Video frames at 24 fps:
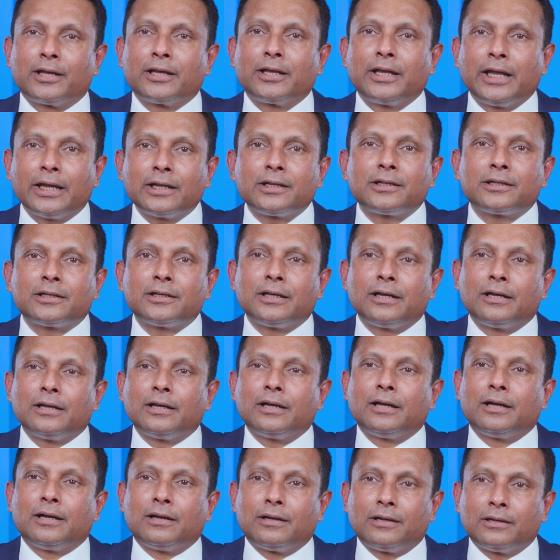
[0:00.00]
get
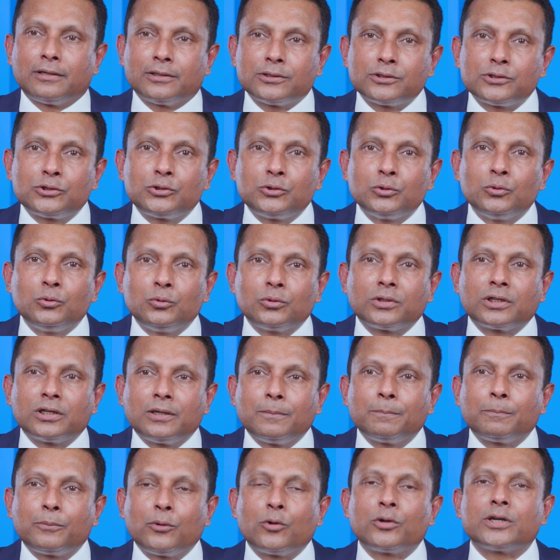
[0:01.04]
two
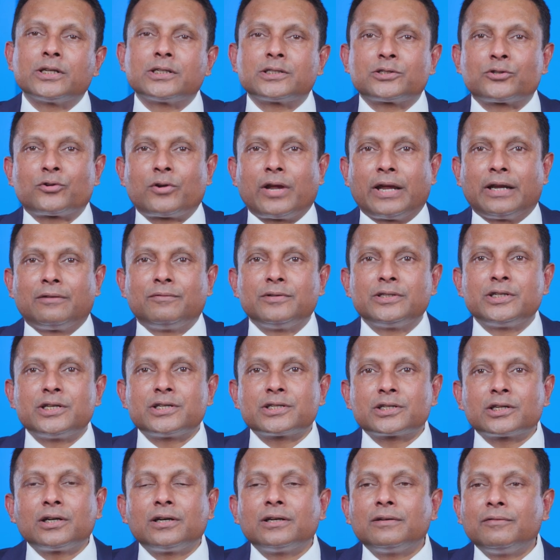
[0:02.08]
components right, which
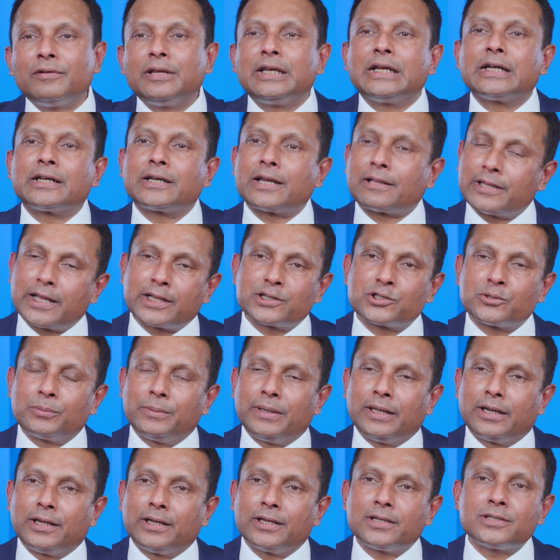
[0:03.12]
is convenient and the
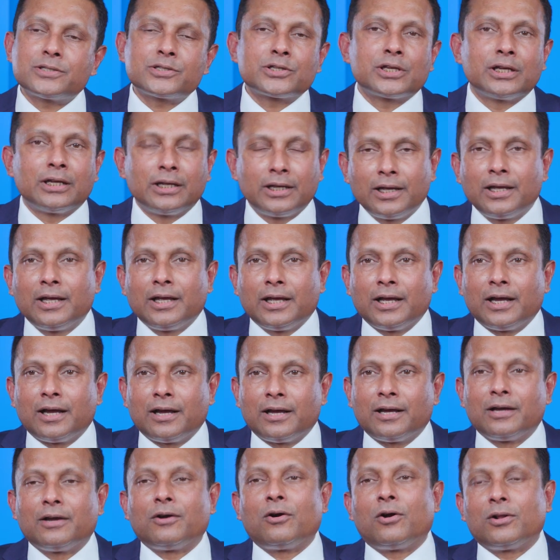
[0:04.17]
experience,
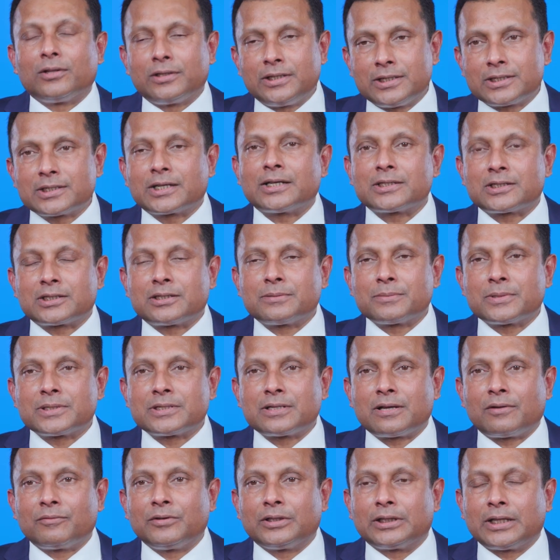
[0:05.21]
all these customers
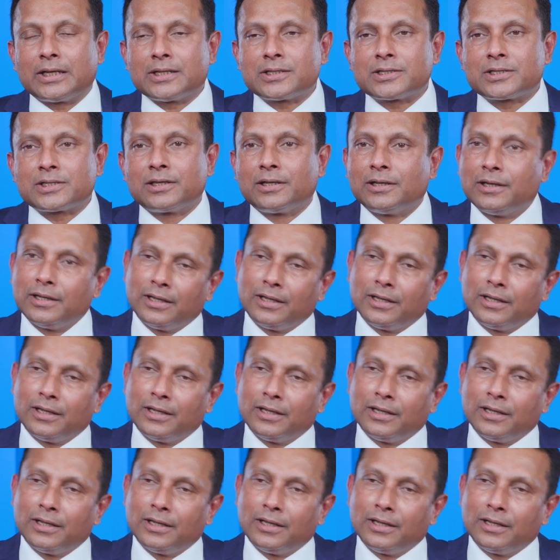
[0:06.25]
are with us,